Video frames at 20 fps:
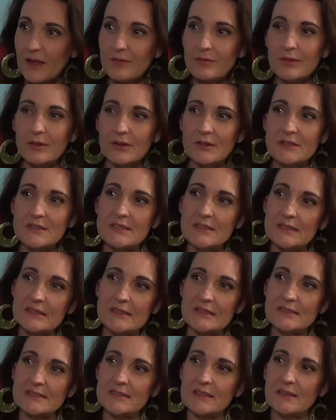I've learned to
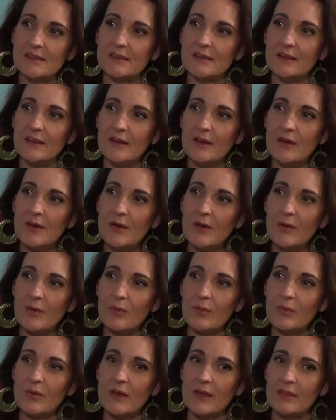listen
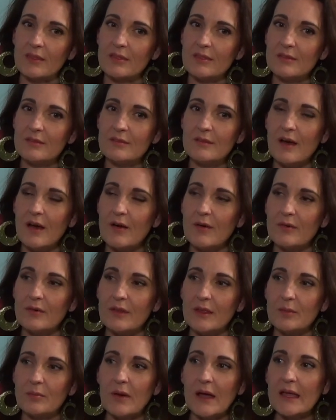with not
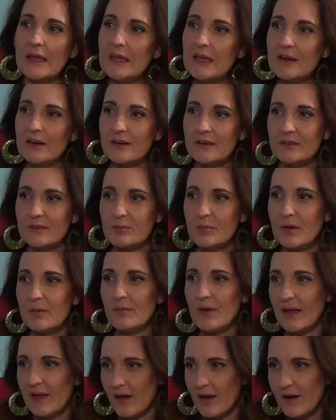only my ears but
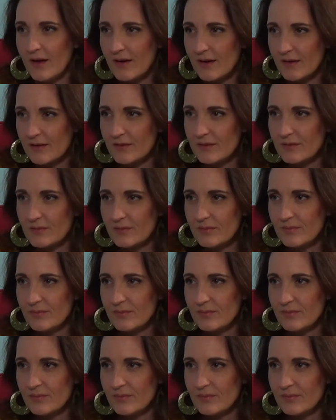my heart